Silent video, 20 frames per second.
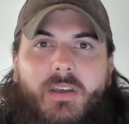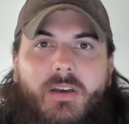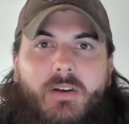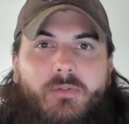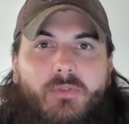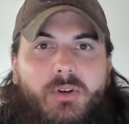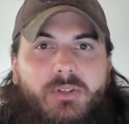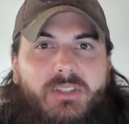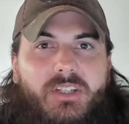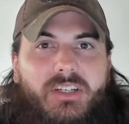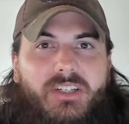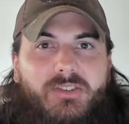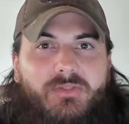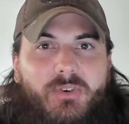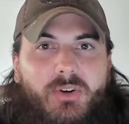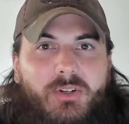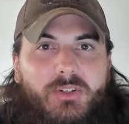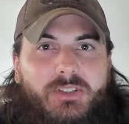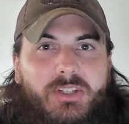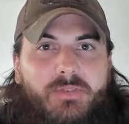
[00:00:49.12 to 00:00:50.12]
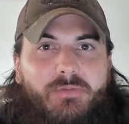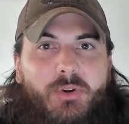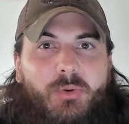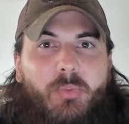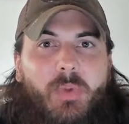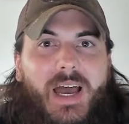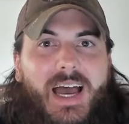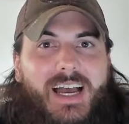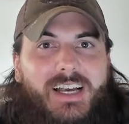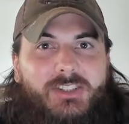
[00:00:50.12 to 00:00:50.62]
First things first, if you're
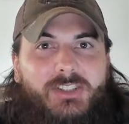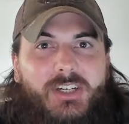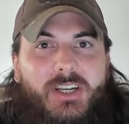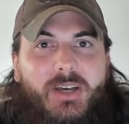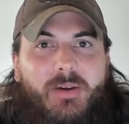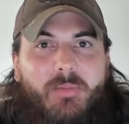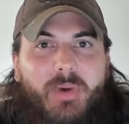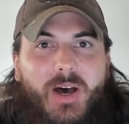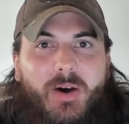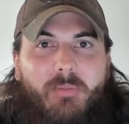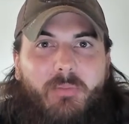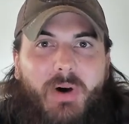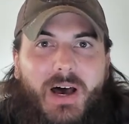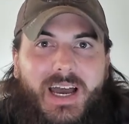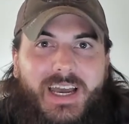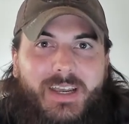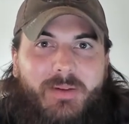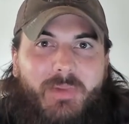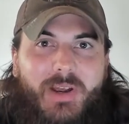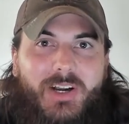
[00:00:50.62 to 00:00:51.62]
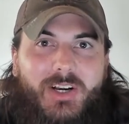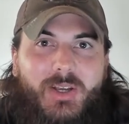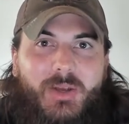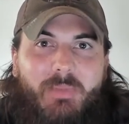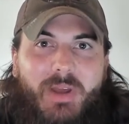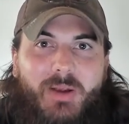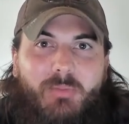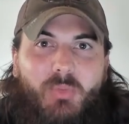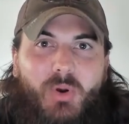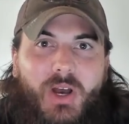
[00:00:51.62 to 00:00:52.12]
passionate about buying American
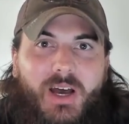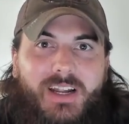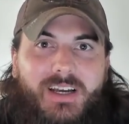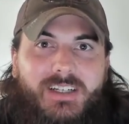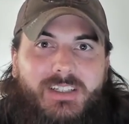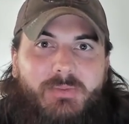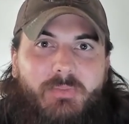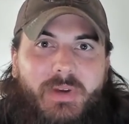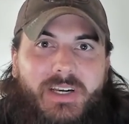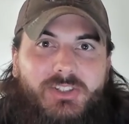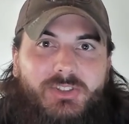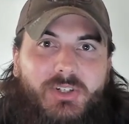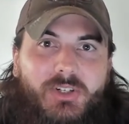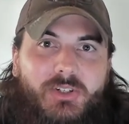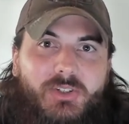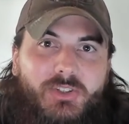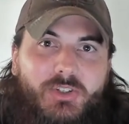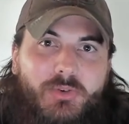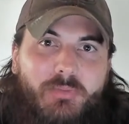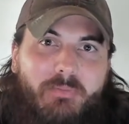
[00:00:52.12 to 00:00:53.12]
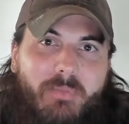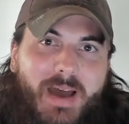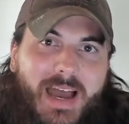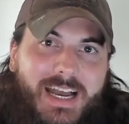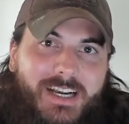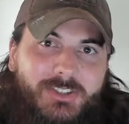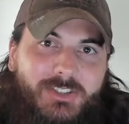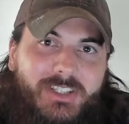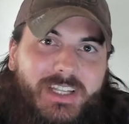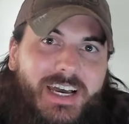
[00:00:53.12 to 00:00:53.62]
made products, make sure to
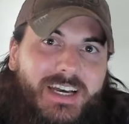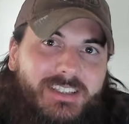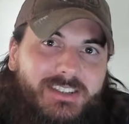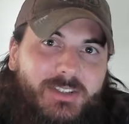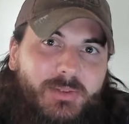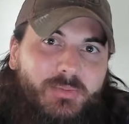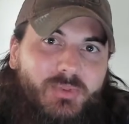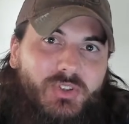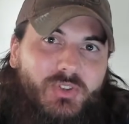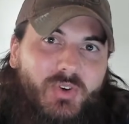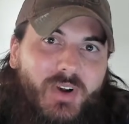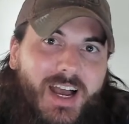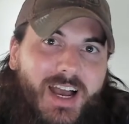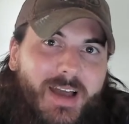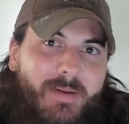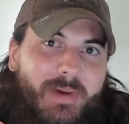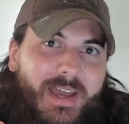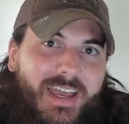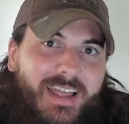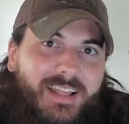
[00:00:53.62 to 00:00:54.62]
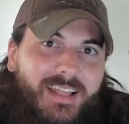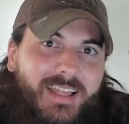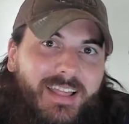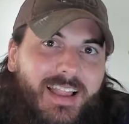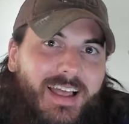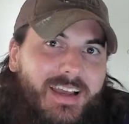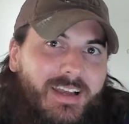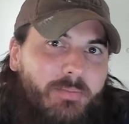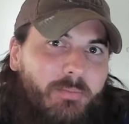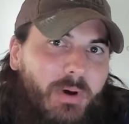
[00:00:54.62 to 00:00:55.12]
mash that subscribe and
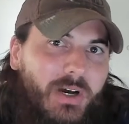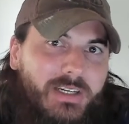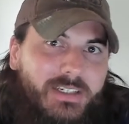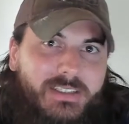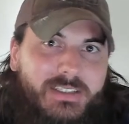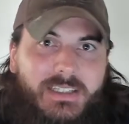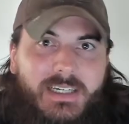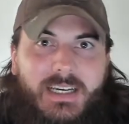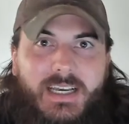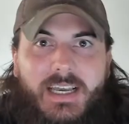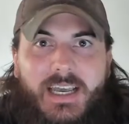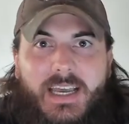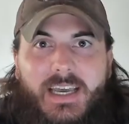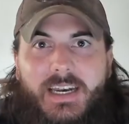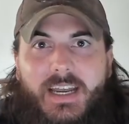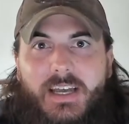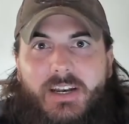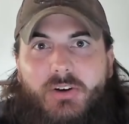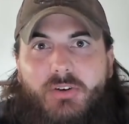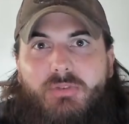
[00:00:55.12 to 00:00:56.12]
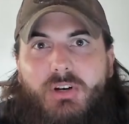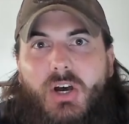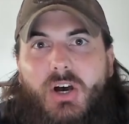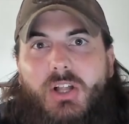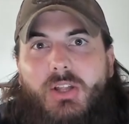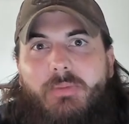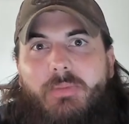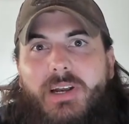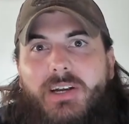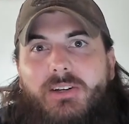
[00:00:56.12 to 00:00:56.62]
like button and head over to
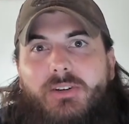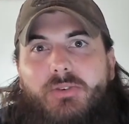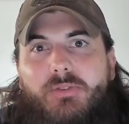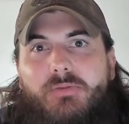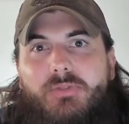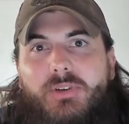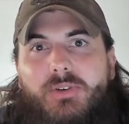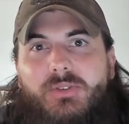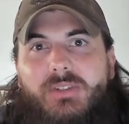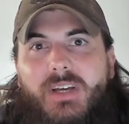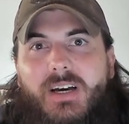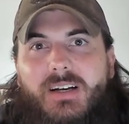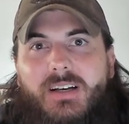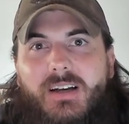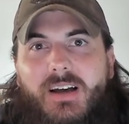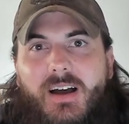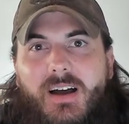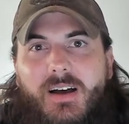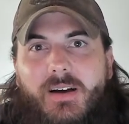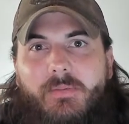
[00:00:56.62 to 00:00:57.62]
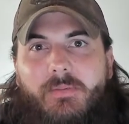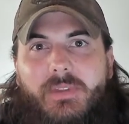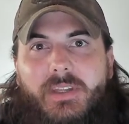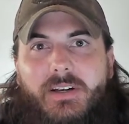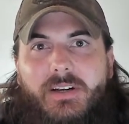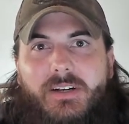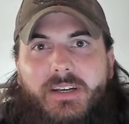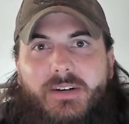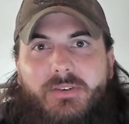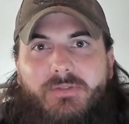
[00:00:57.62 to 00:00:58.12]
allamericanreviews.com.
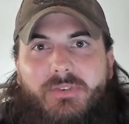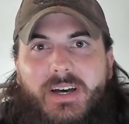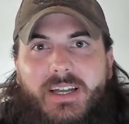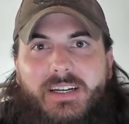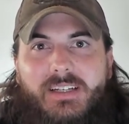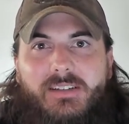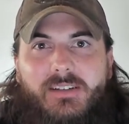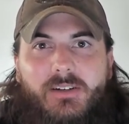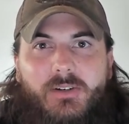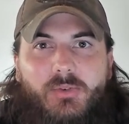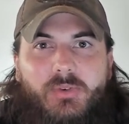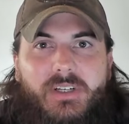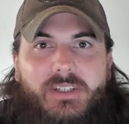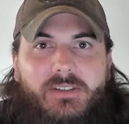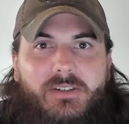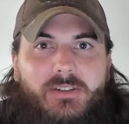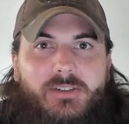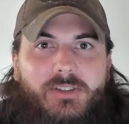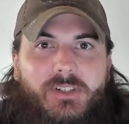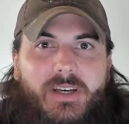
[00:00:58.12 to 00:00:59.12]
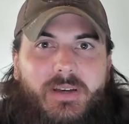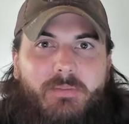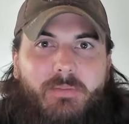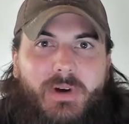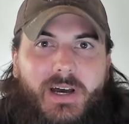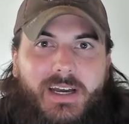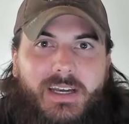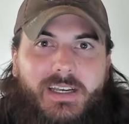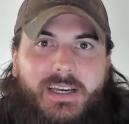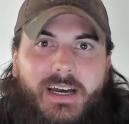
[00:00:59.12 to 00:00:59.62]
They're going to find a ton of research and
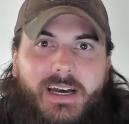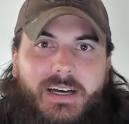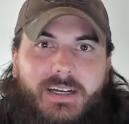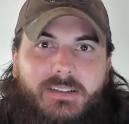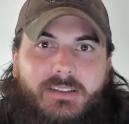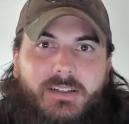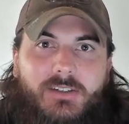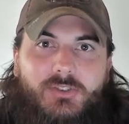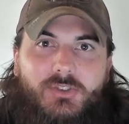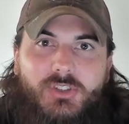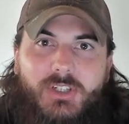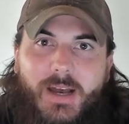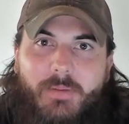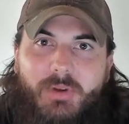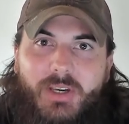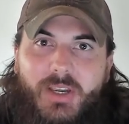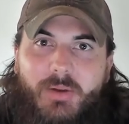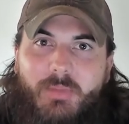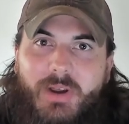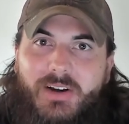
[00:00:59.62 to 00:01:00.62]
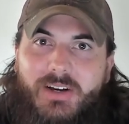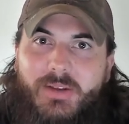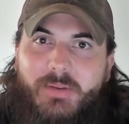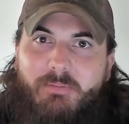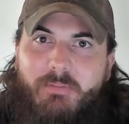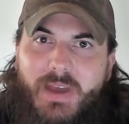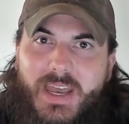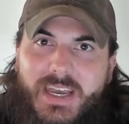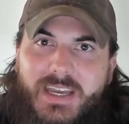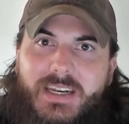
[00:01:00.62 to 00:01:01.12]
buying guides on shopping
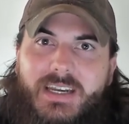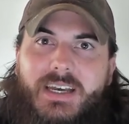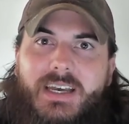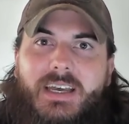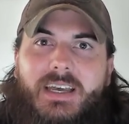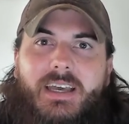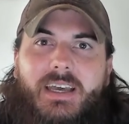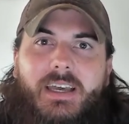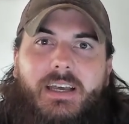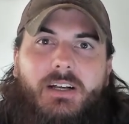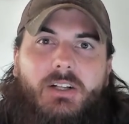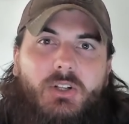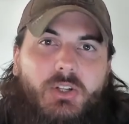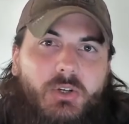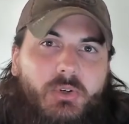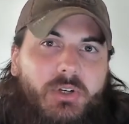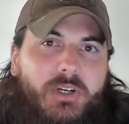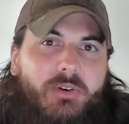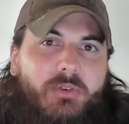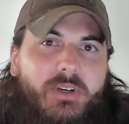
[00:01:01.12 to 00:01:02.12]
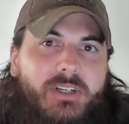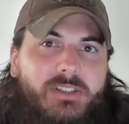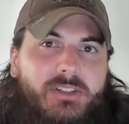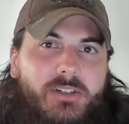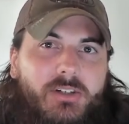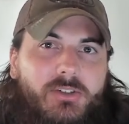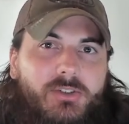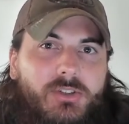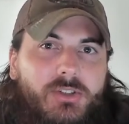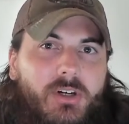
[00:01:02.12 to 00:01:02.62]
American made, including
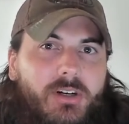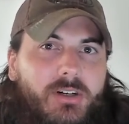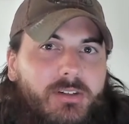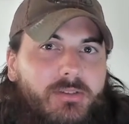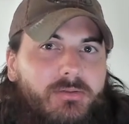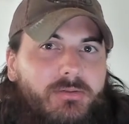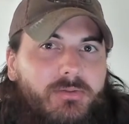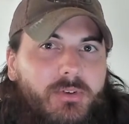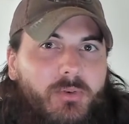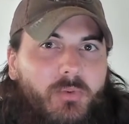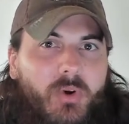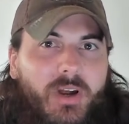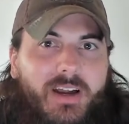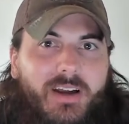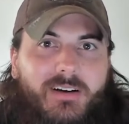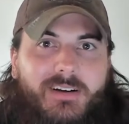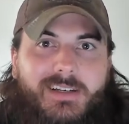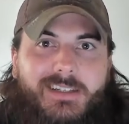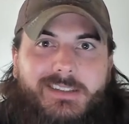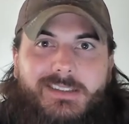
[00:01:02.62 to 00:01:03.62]
research on footwear and